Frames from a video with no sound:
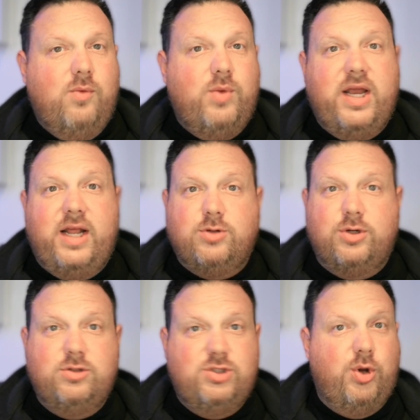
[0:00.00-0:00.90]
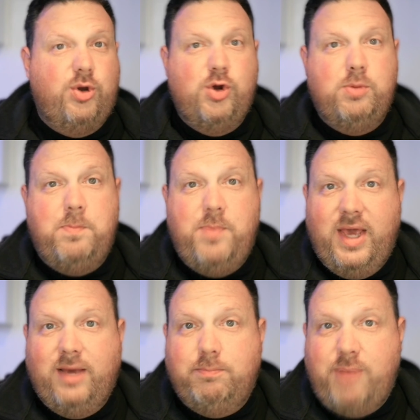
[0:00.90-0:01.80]
We get introduced to a new
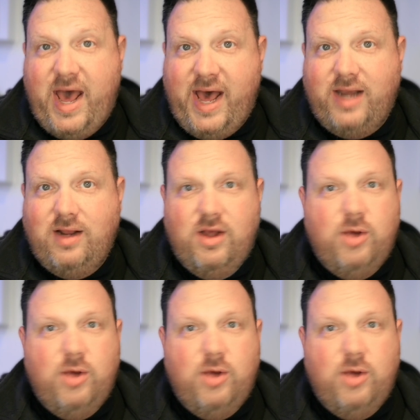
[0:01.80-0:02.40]
big bad.